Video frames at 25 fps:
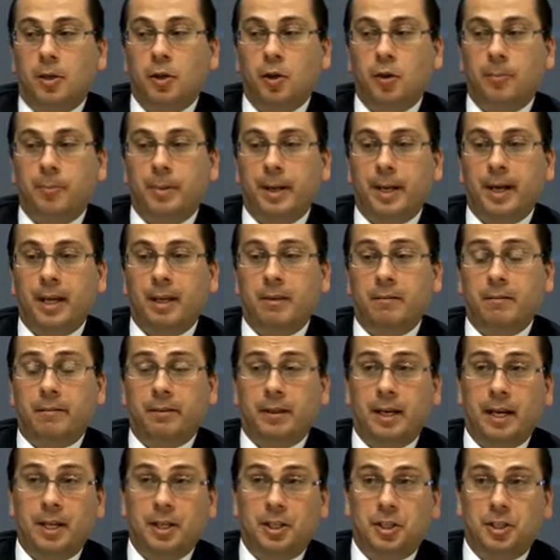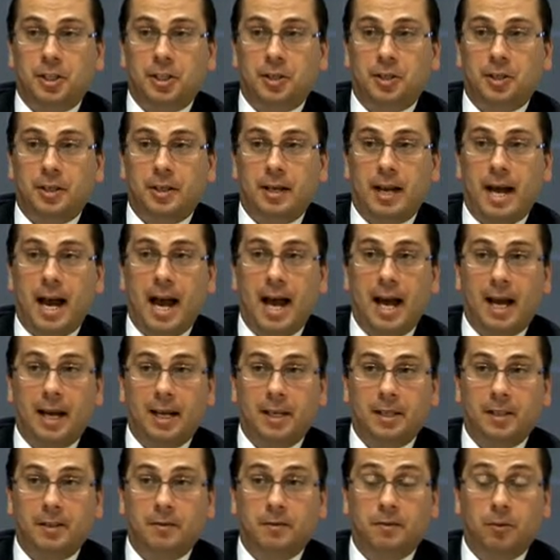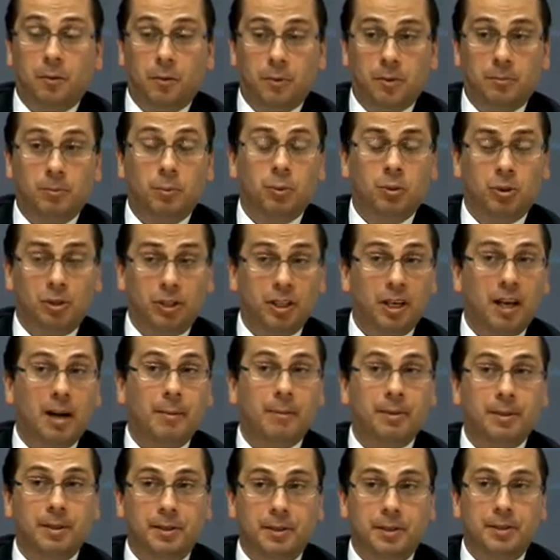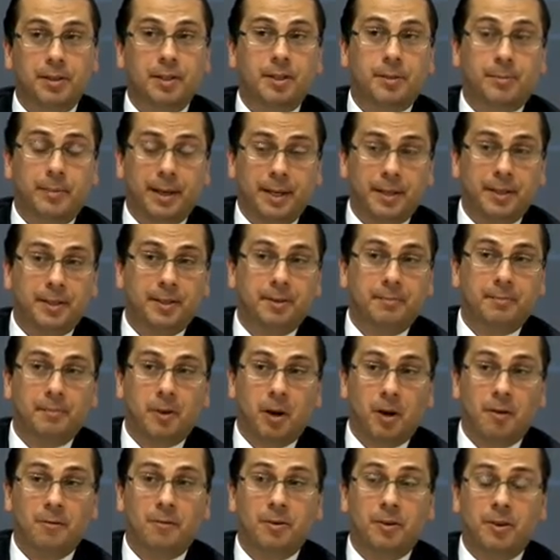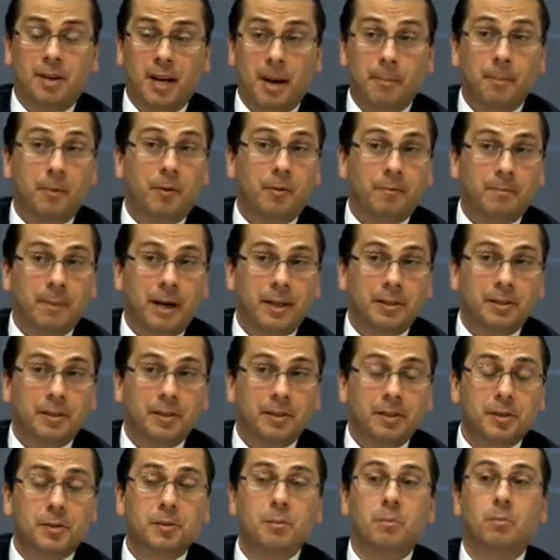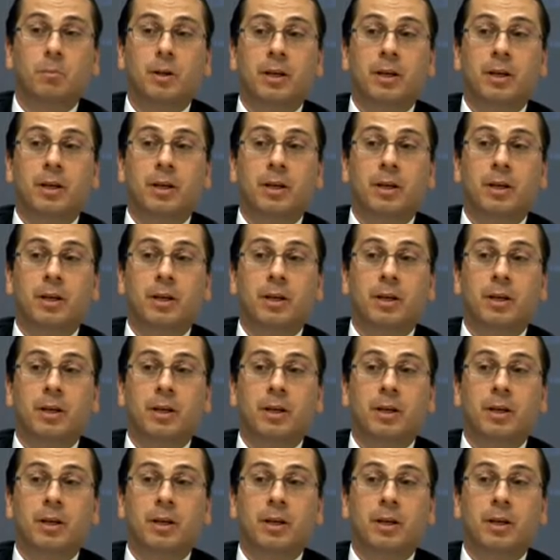European inflation has fallen more sharply than expected over a number of months,